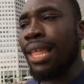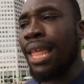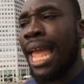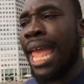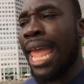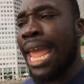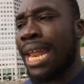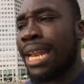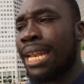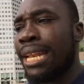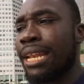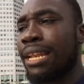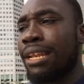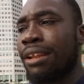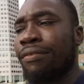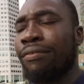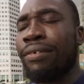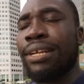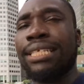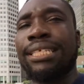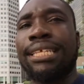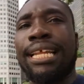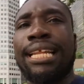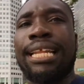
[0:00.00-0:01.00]
And the
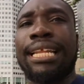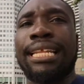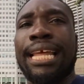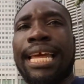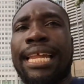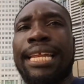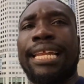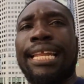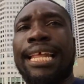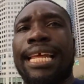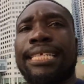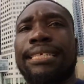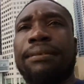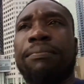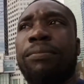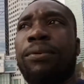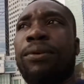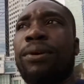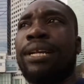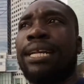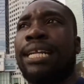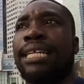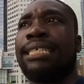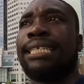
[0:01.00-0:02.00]
reason that's
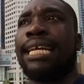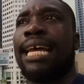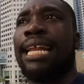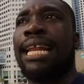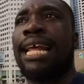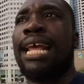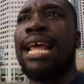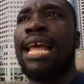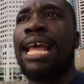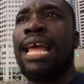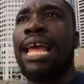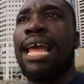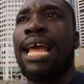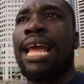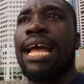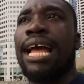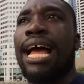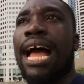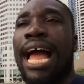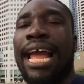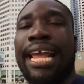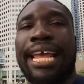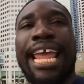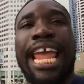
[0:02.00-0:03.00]
important is that
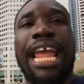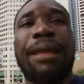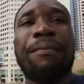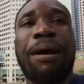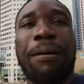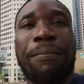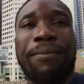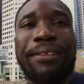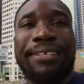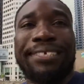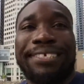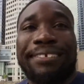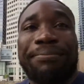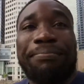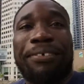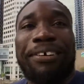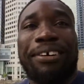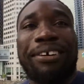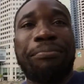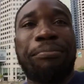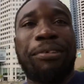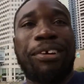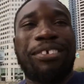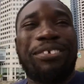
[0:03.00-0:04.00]
I came up, this is
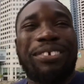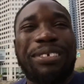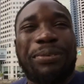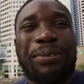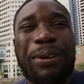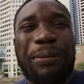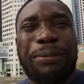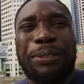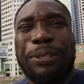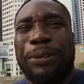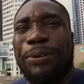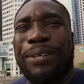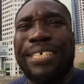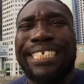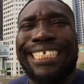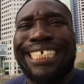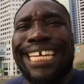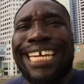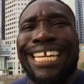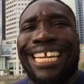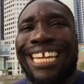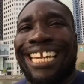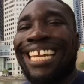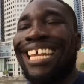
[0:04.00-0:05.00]
part of the reason why I'm so
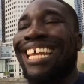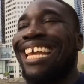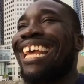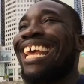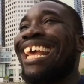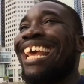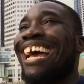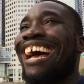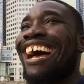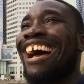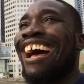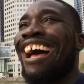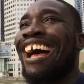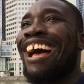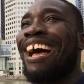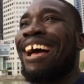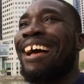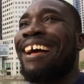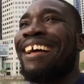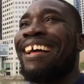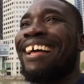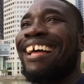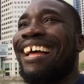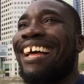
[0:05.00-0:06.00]
excited.
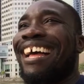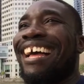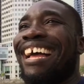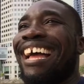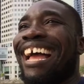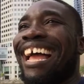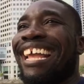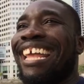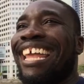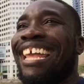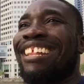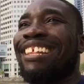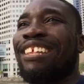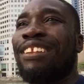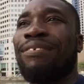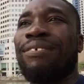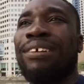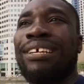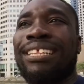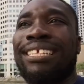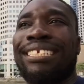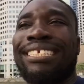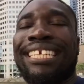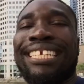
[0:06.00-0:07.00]
I came to the
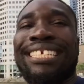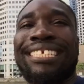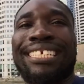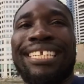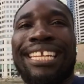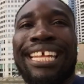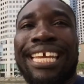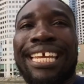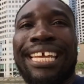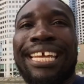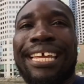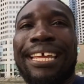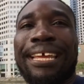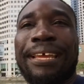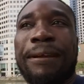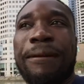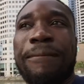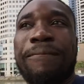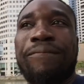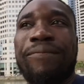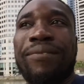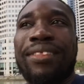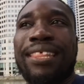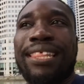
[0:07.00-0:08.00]
realization, like,
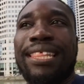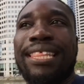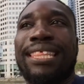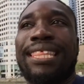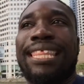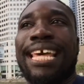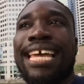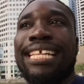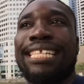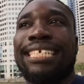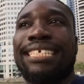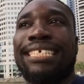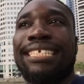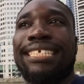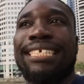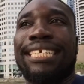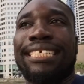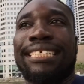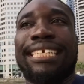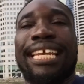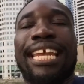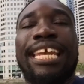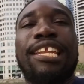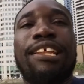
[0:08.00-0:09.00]
that's
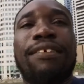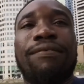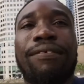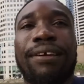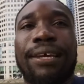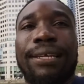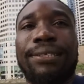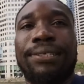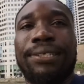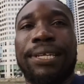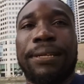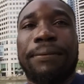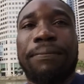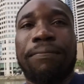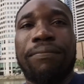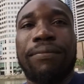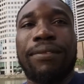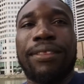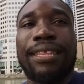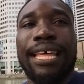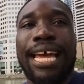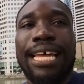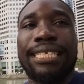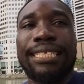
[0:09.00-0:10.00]
just innovation.
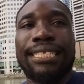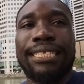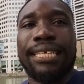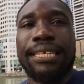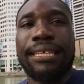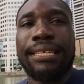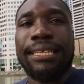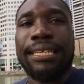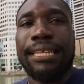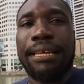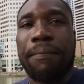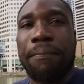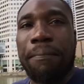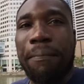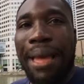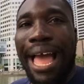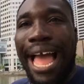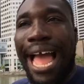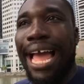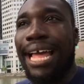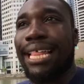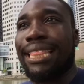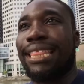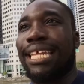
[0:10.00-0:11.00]
That's the
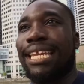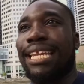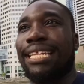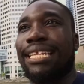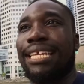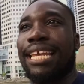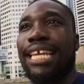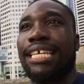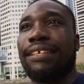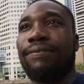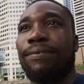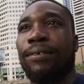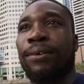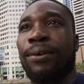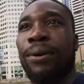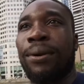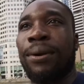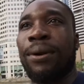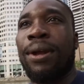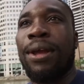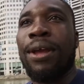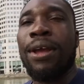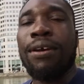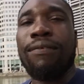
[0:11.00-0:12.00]
path that it takes
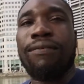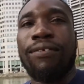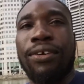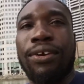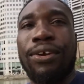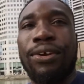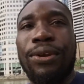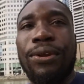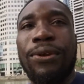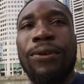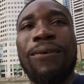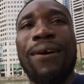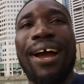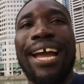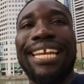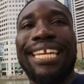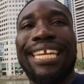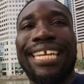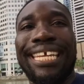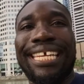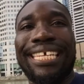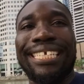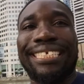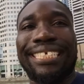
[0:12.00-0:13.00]
for new
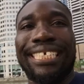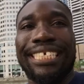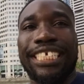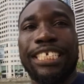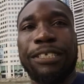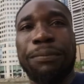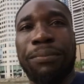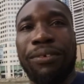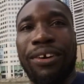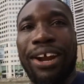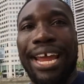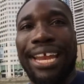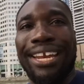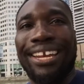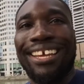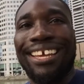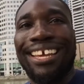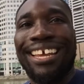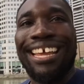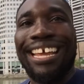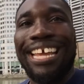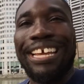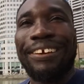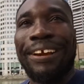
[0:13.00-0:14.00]
ideas to spread,
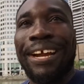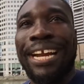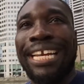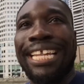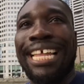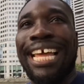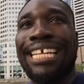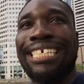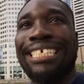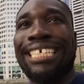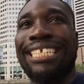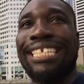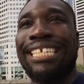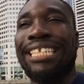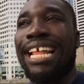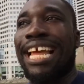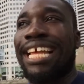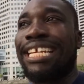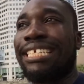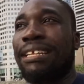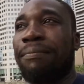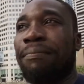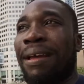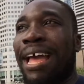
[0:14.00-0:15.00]
right? That's
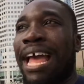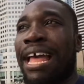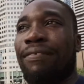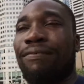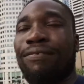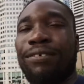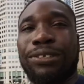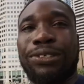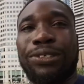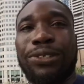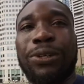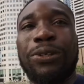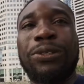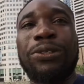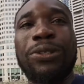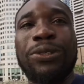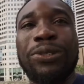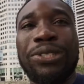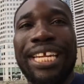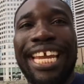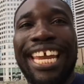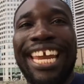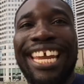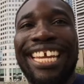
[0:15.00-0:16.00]
the path for
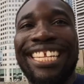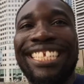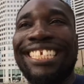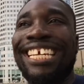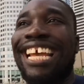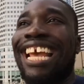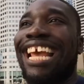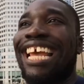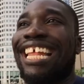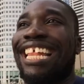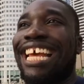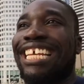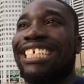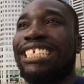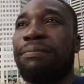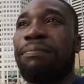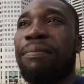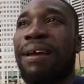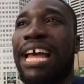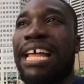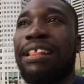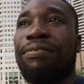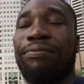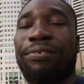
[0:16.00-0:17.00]
social change. That's the
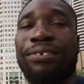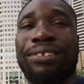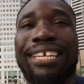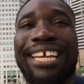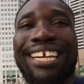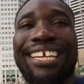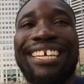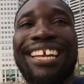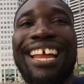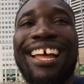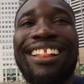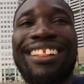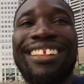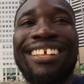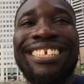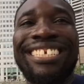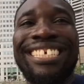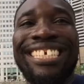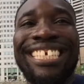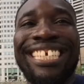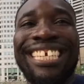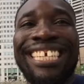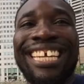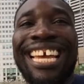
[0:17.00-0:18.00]
path for
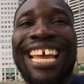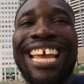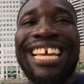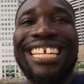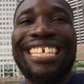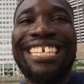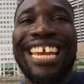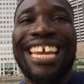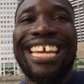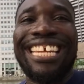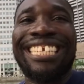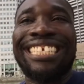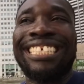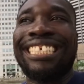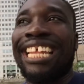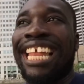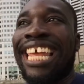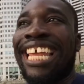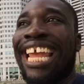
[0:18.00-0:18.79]
technology changes.